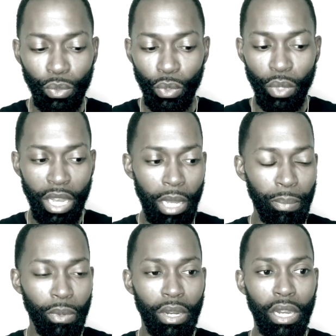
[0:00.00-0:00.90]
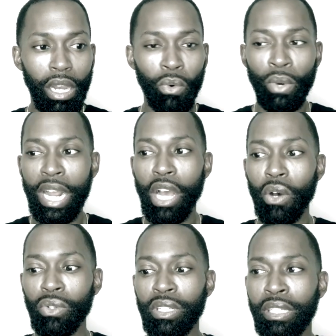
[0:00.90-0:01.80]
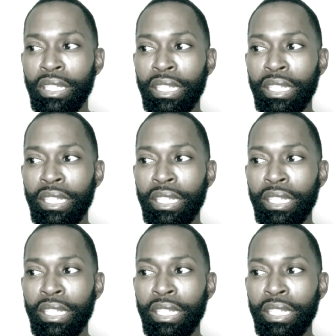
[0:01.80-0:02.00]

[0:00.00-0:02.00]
grew up around